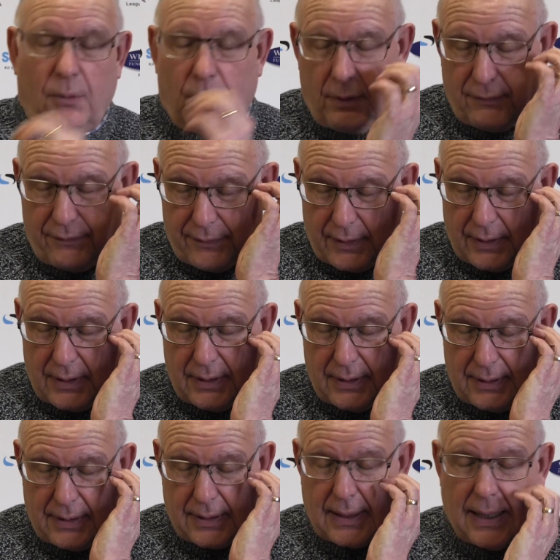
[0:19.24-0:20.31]
with
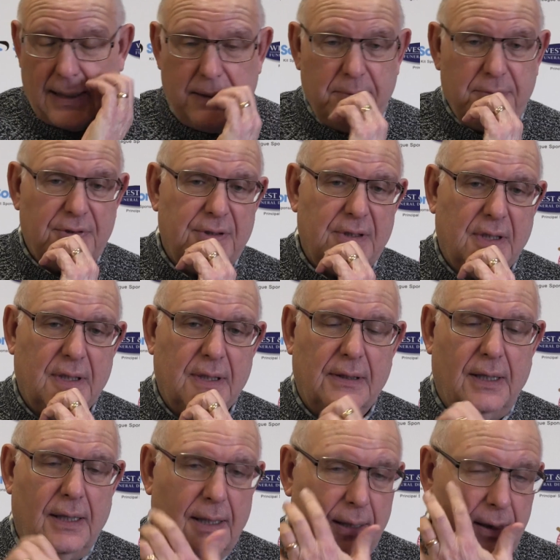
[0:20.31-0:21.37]
the games.
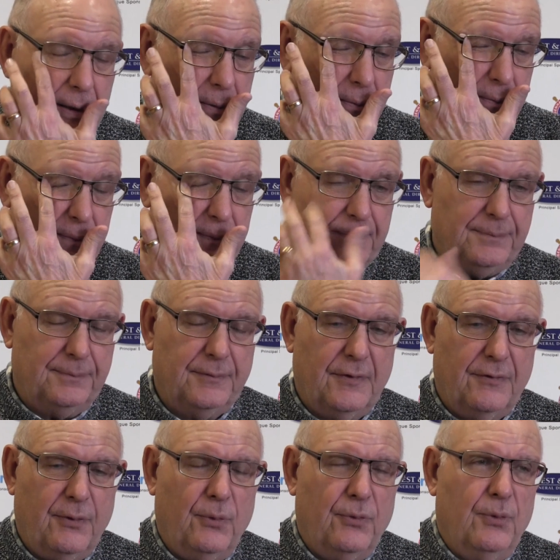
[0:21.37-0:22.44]

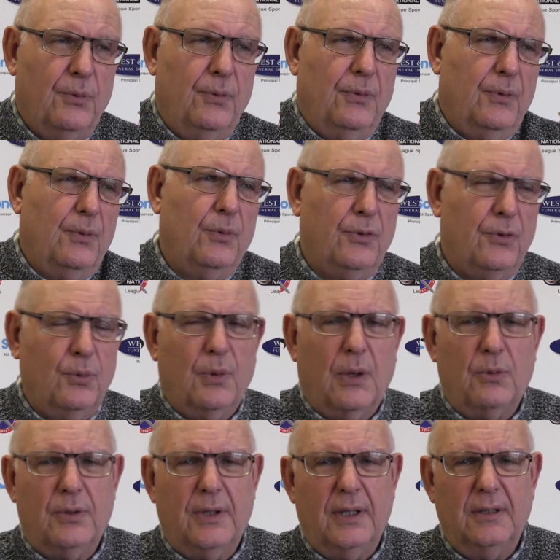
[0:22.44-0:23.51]
Thought the
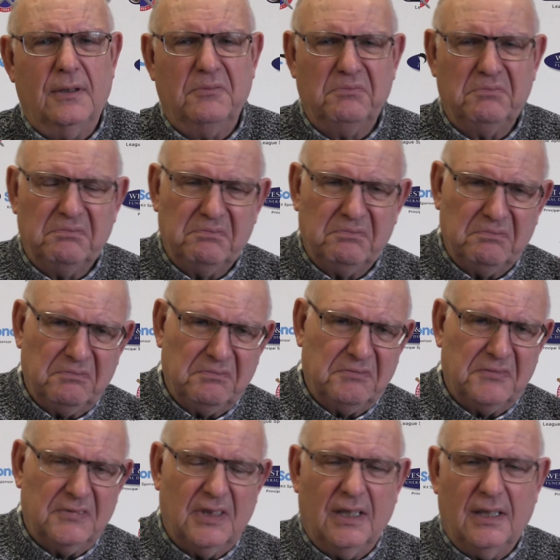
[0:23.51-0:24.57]
Woking
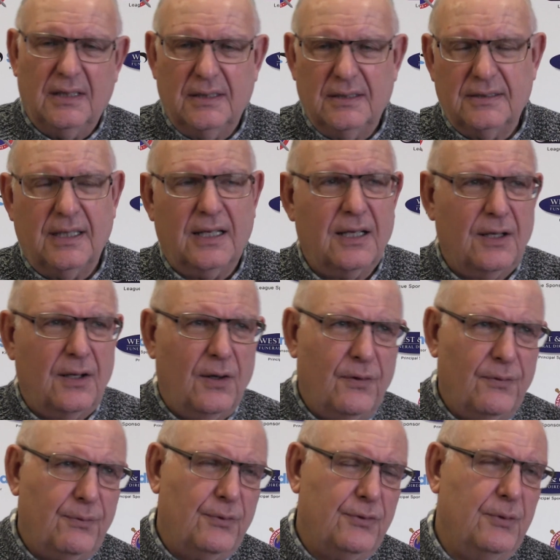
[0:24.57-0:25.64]
second
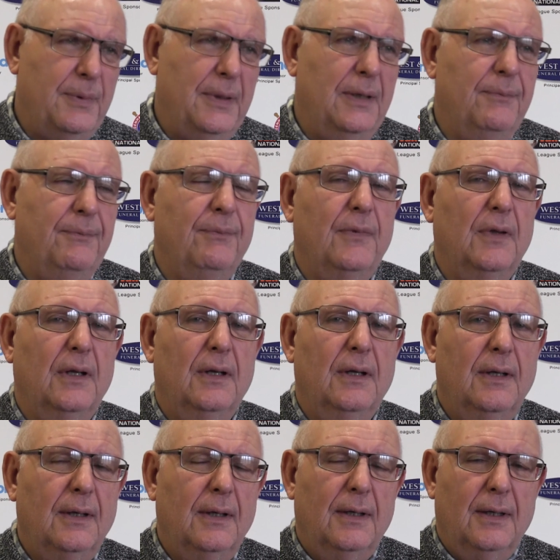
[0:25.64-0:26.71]
half was a bit.
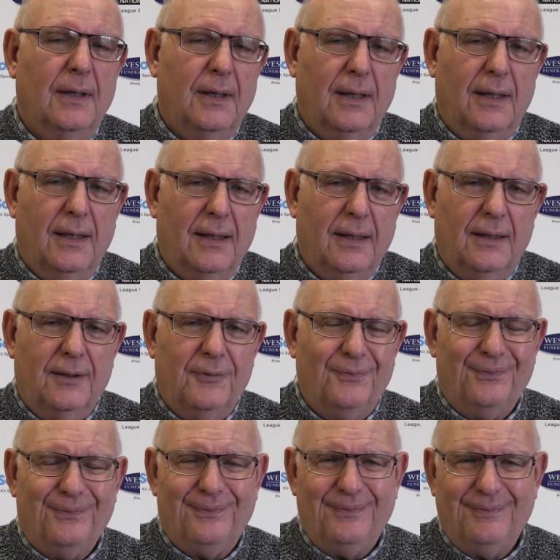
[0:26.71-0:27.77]
I
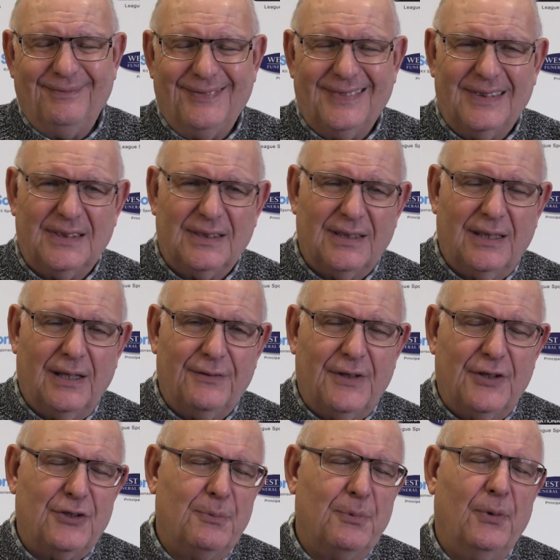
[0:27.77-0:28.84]
don't know if
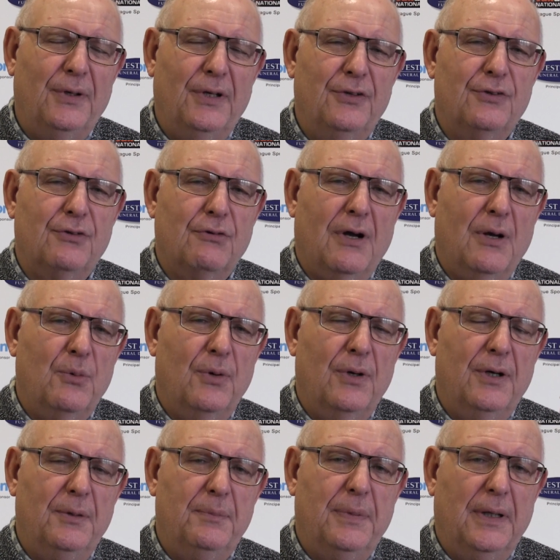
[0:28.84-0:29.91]
disappointing is the right
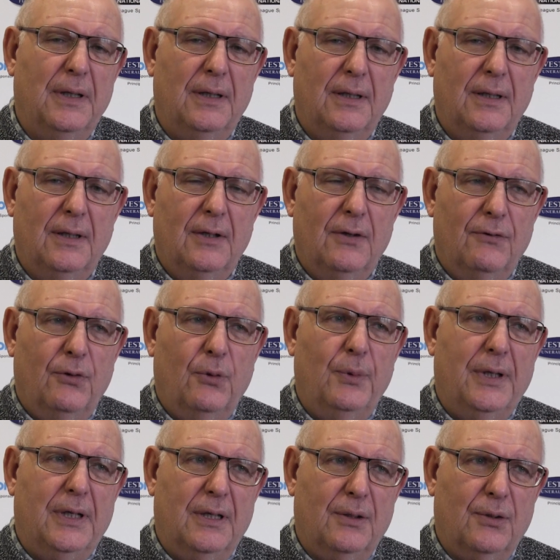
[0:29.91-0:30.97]
word, but thought
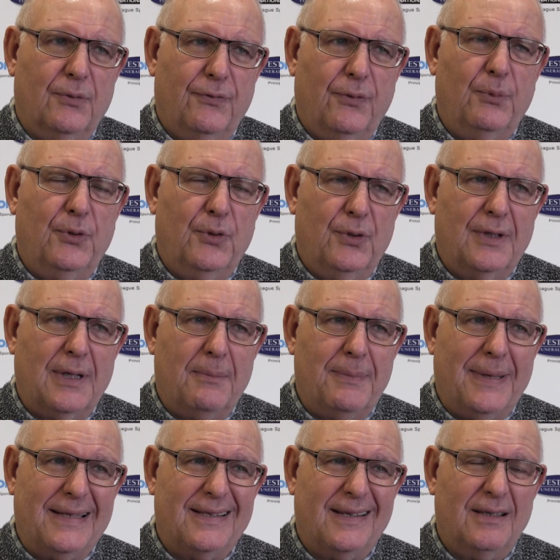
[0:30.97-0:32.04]
we could have done
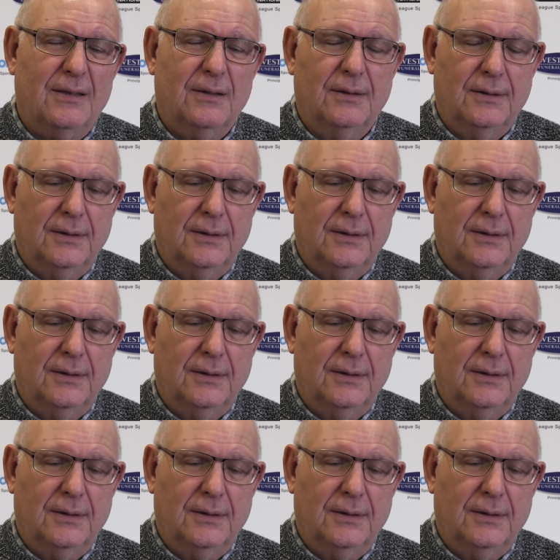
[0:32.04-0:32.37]
better.